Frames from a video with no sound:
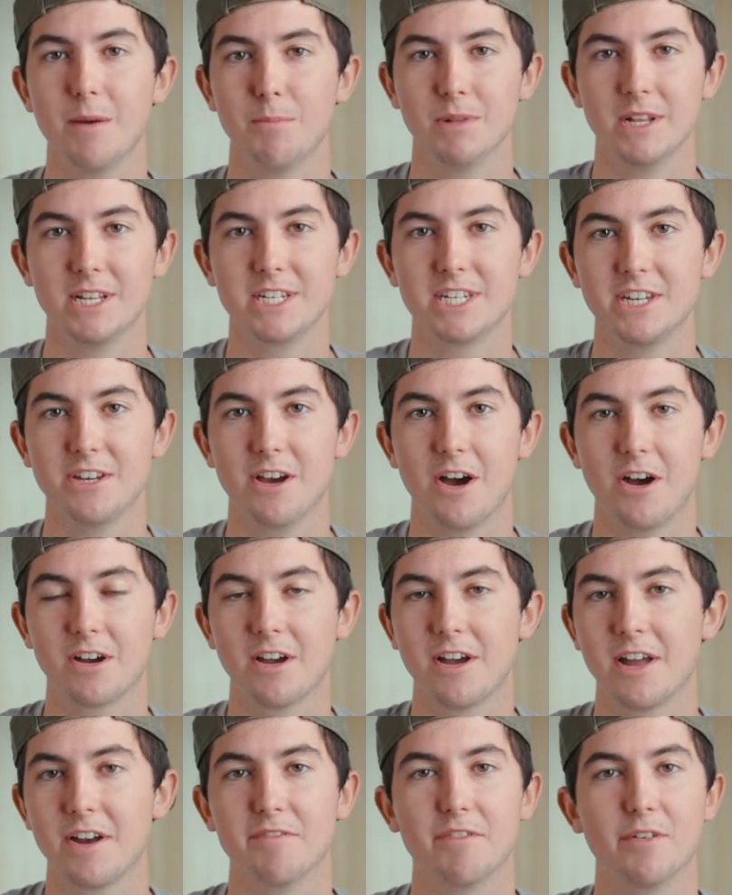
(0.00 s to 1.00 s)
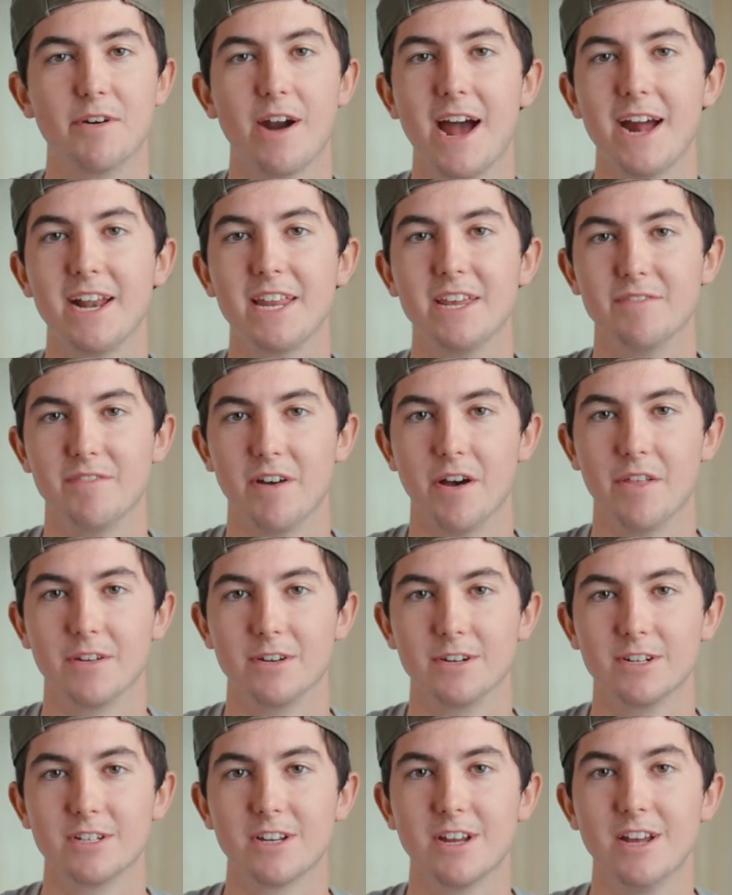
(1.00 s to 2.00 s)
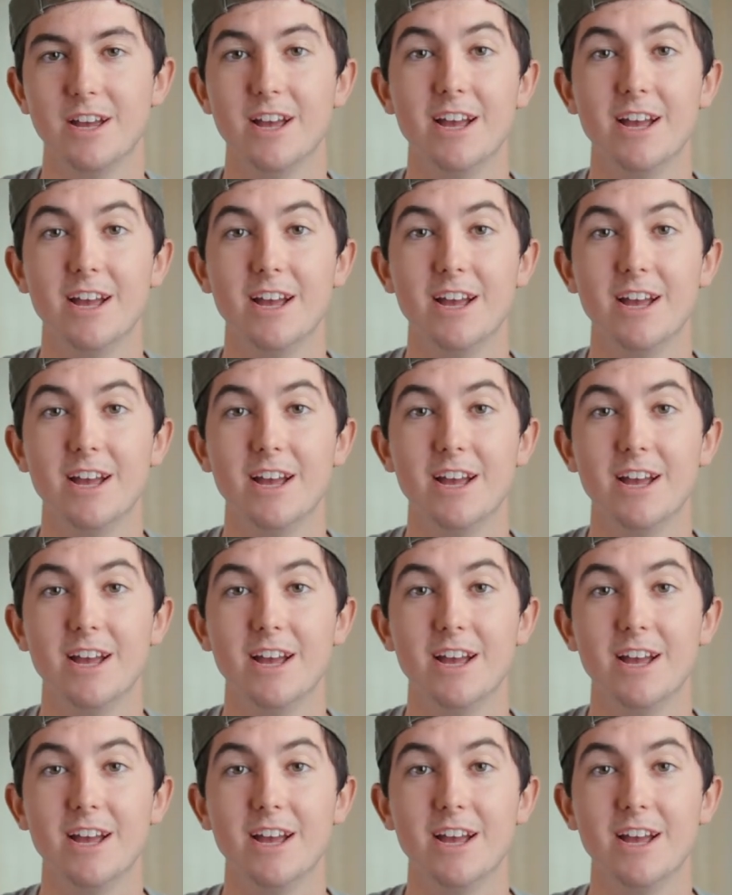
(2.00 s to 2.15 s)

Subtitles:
Balenciaga, and a variety of others.